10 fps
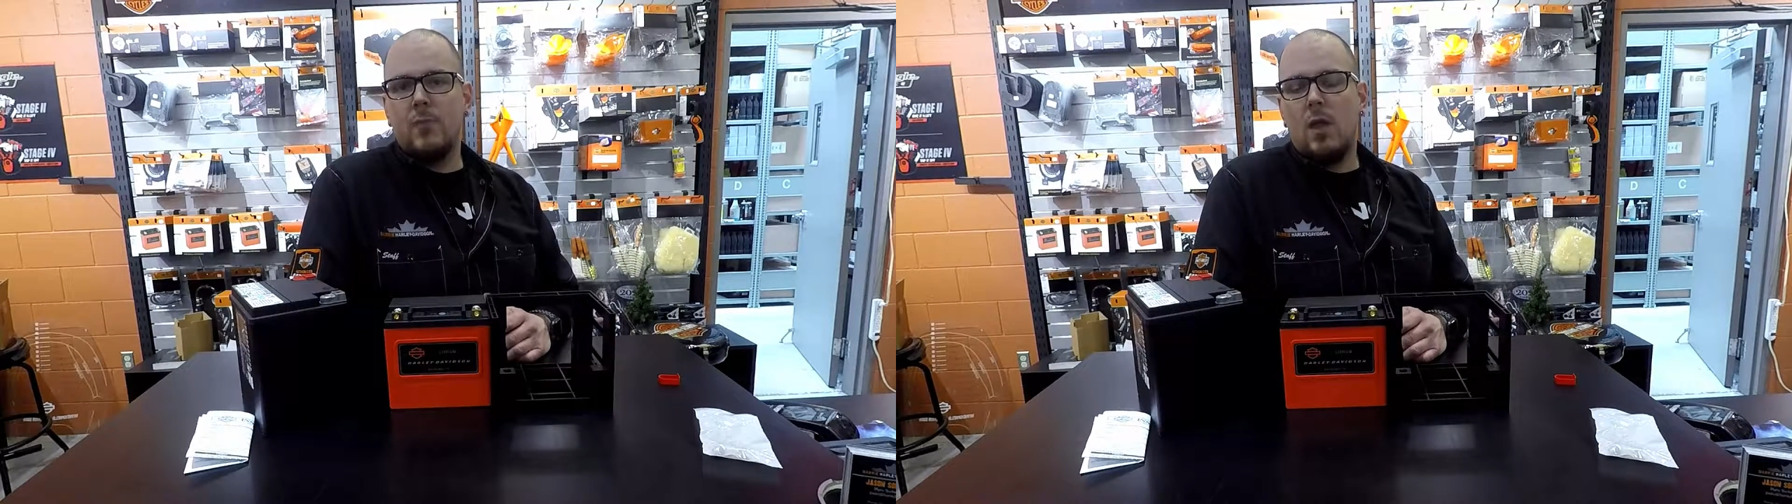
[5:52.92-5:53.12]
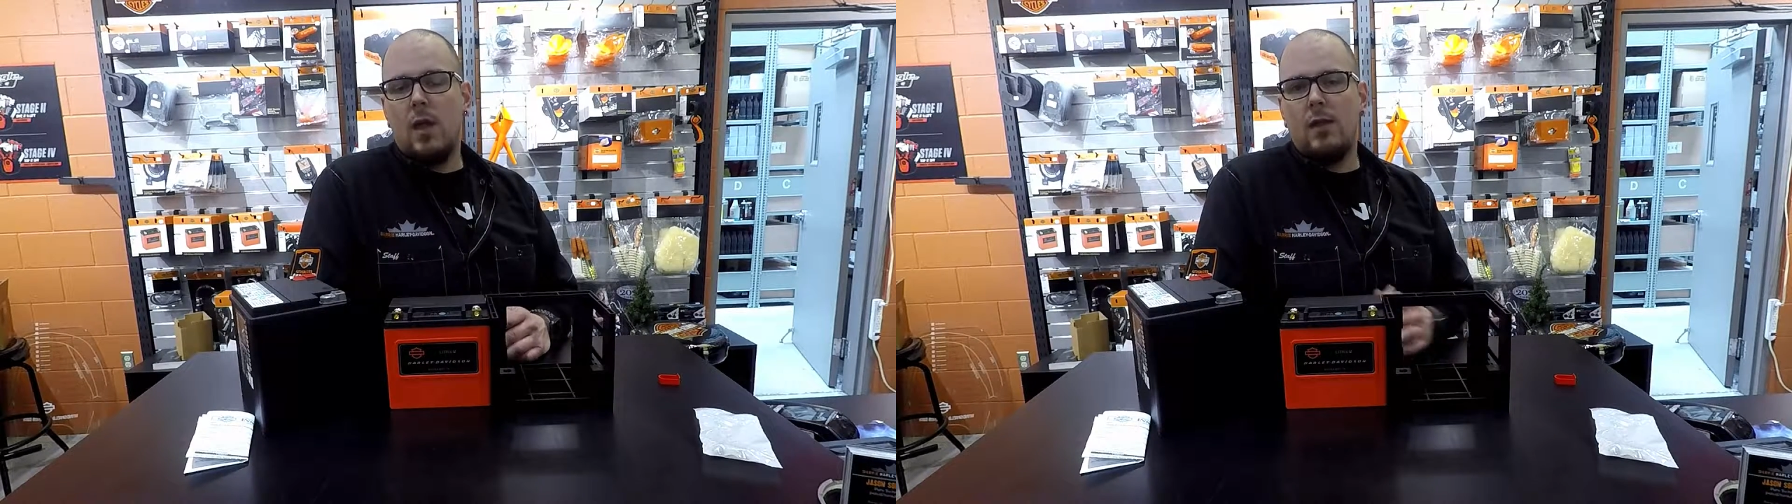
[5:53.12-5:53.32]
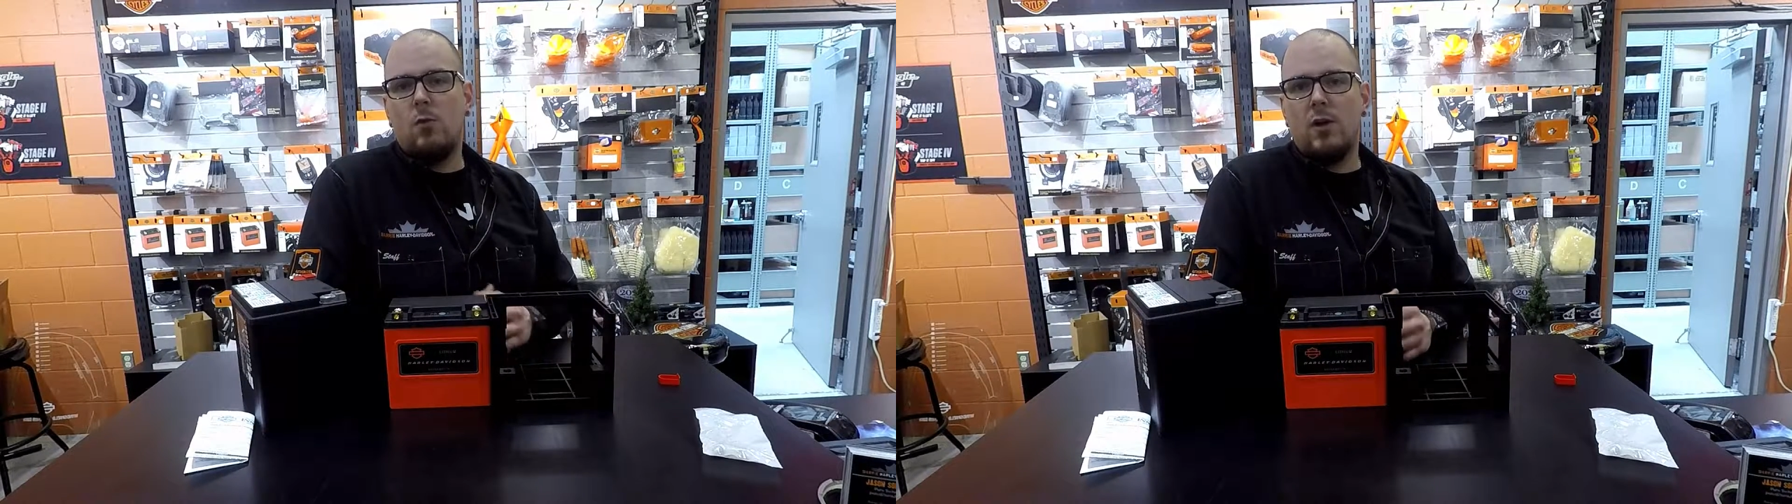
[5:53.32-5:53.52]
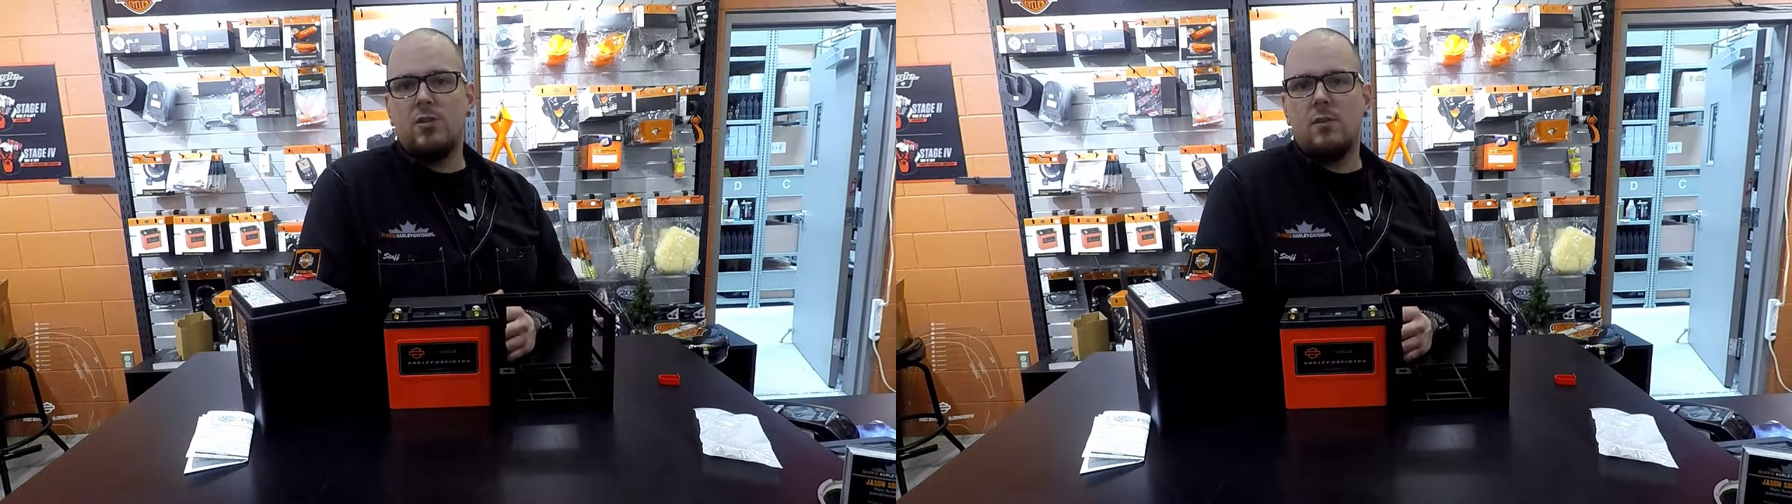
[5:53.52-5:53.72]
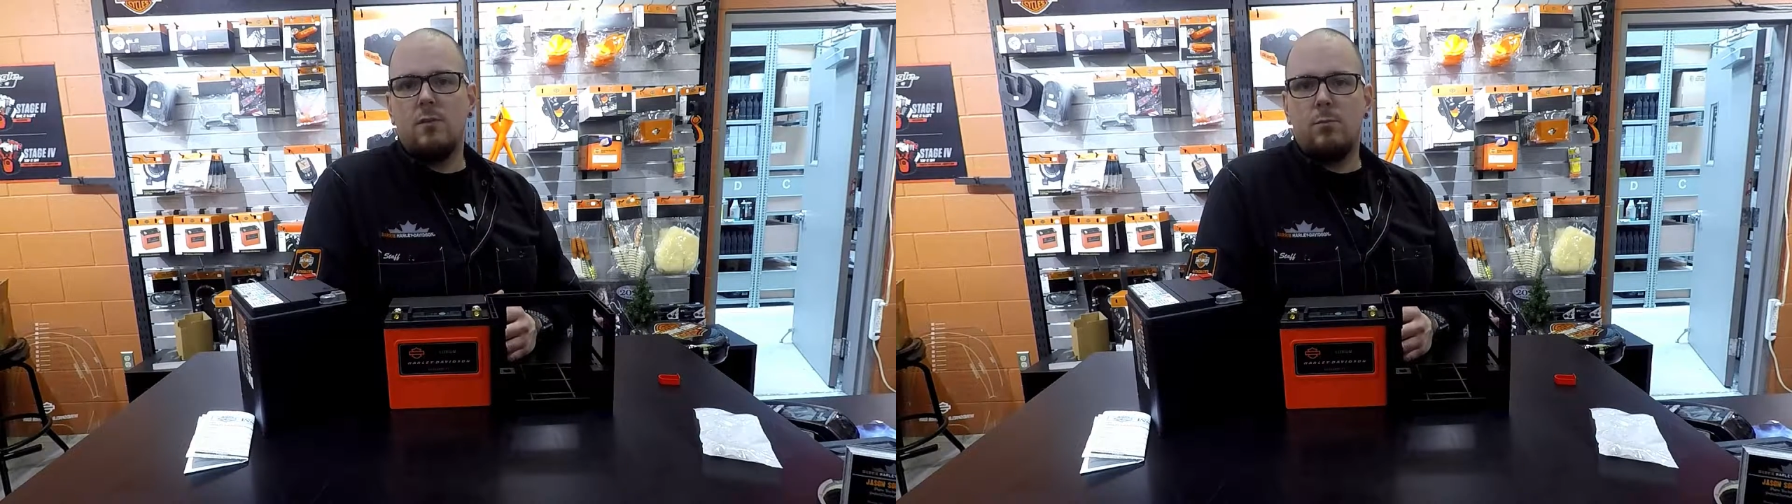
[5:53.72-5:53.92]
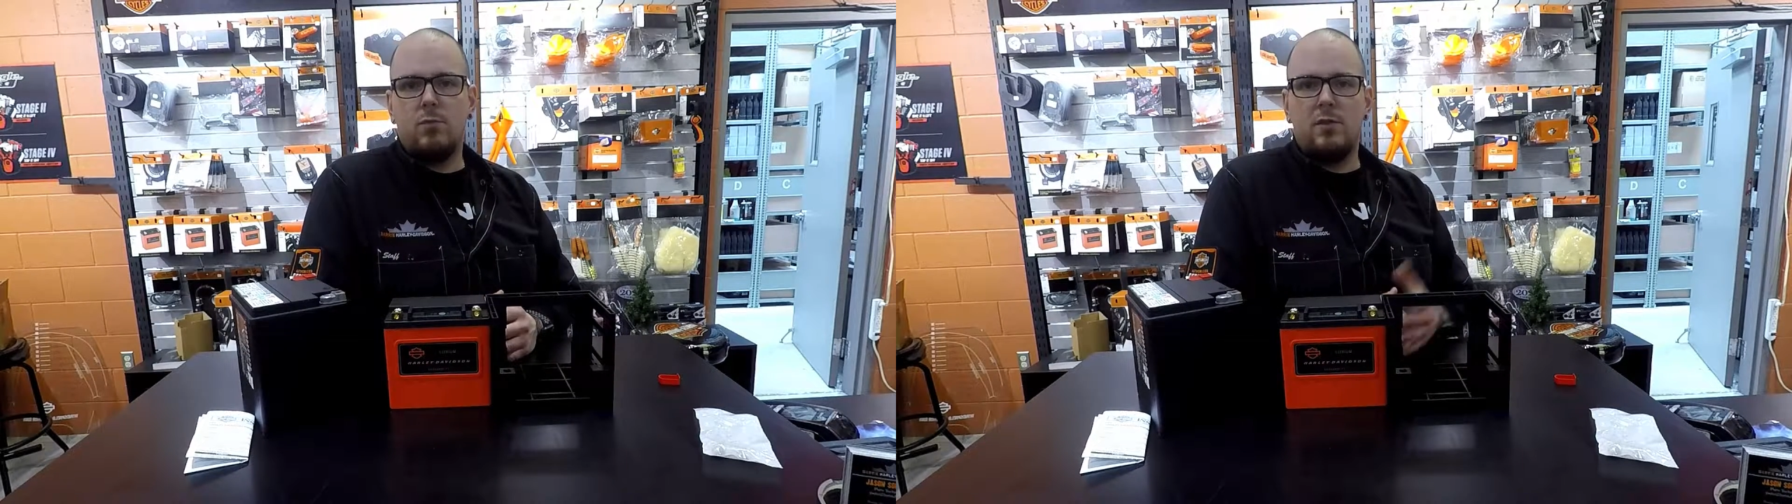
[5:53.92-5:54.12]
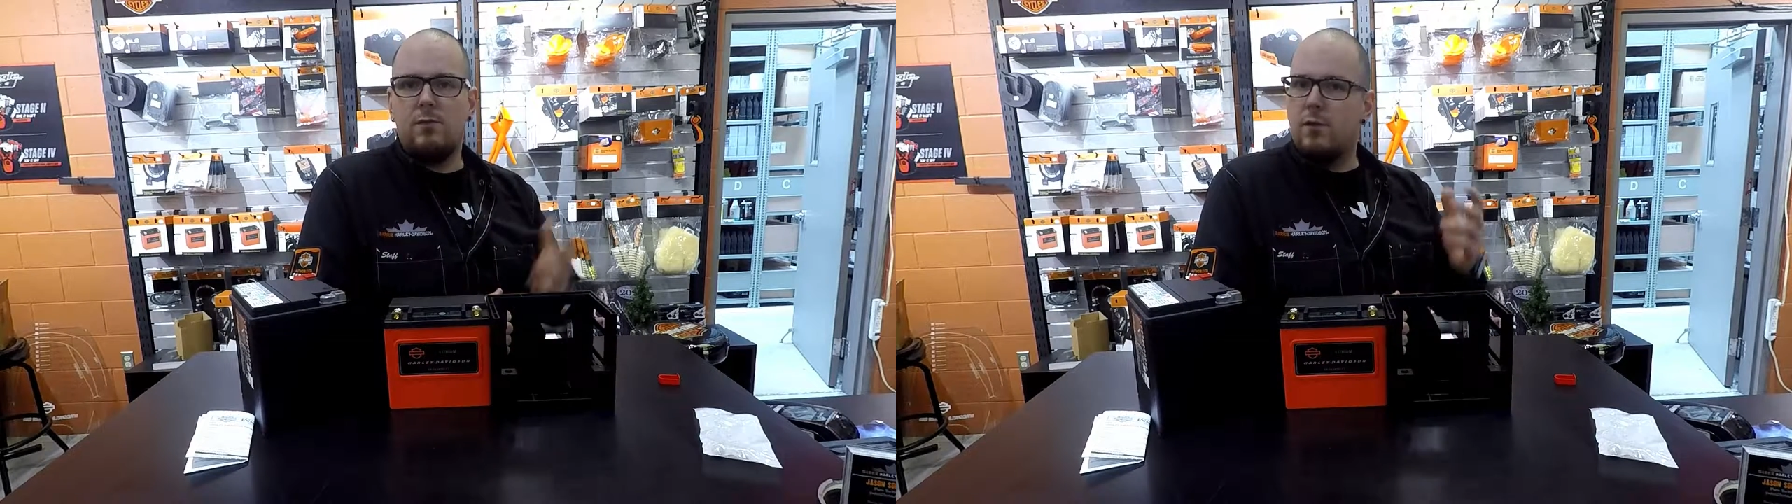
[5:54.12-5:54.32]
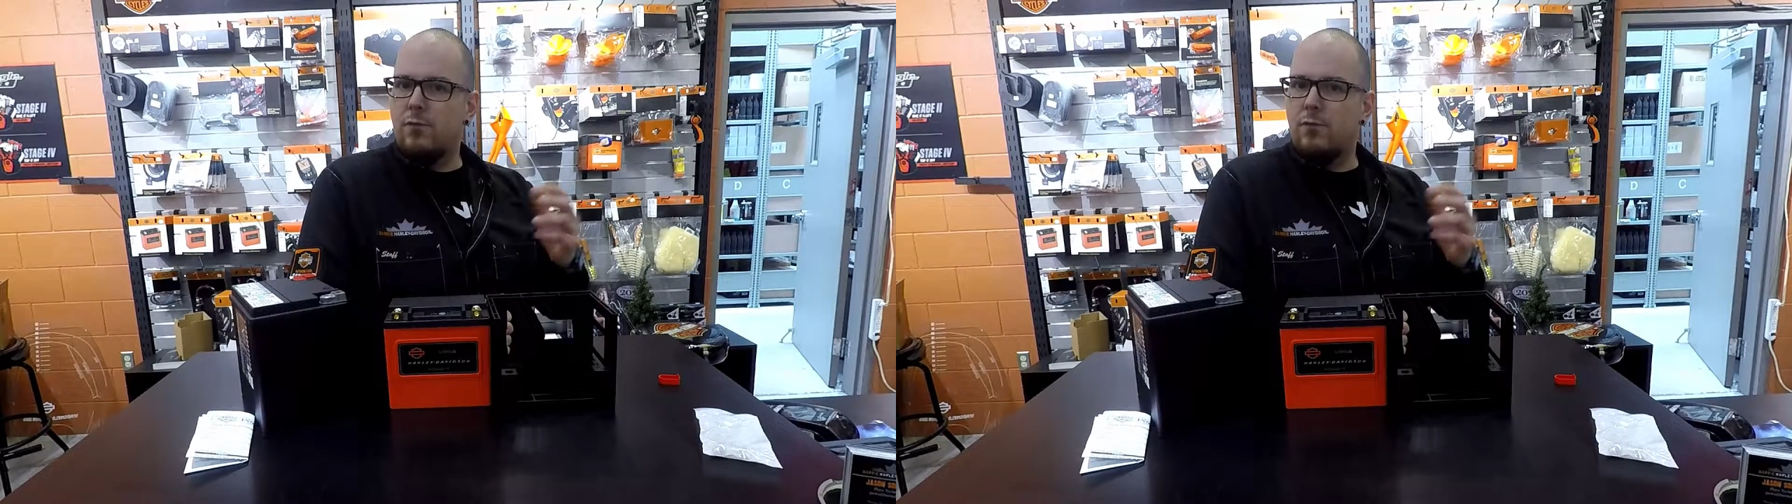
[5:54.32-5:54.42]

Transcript: Any questions, please feel